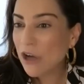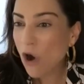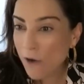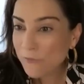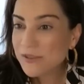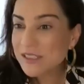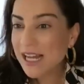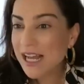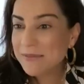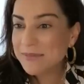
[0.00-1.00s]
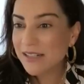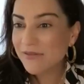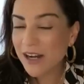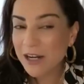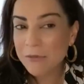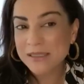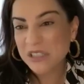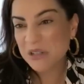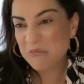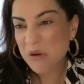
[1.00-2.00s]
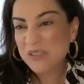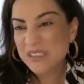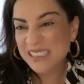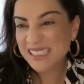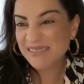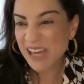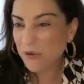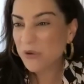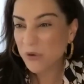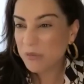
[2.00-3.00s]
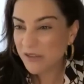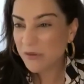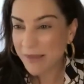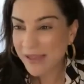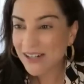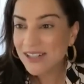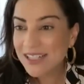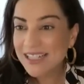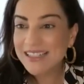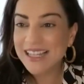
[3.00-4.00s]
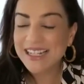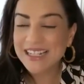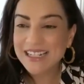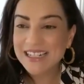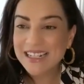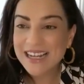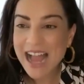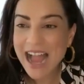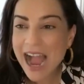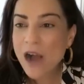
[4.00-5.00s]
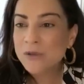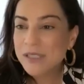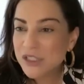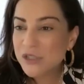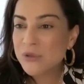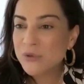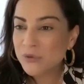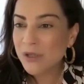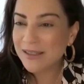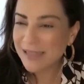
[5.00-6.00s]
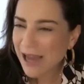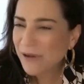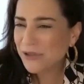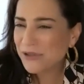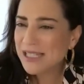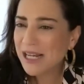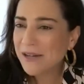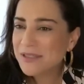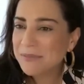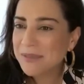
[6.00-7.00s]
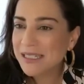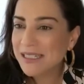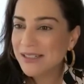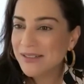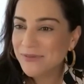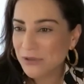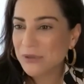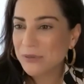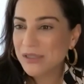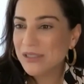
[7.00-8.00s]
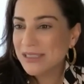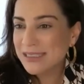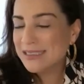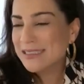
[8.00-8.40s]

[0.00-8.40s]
Oftentimes in environments that are mostly heteronormative and male like, how did you allow yourself to be vulnerable?